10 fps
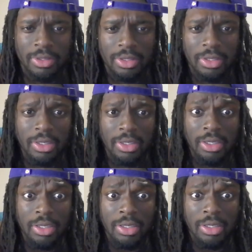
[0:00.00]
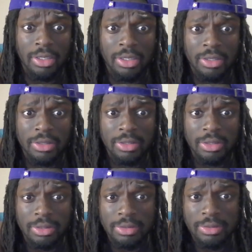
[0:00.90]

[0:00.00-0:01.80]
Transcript: (no one is talking)